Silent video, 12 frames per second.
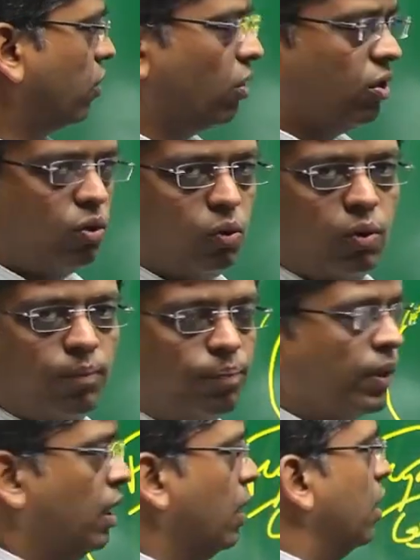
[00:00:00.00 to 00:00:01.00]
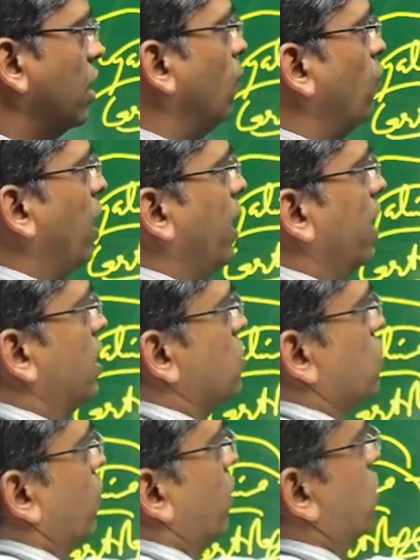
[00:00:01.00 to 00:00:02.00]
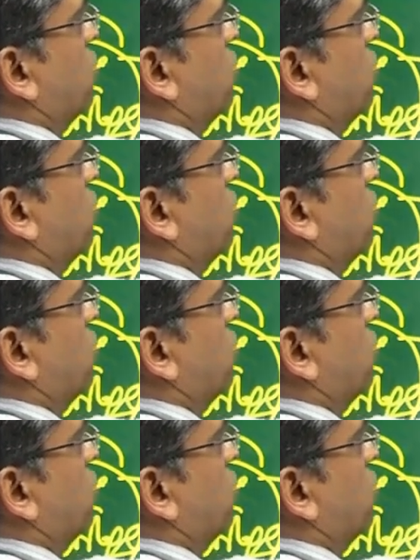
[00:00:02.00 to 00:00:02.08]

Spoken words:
contour. Now why it is known as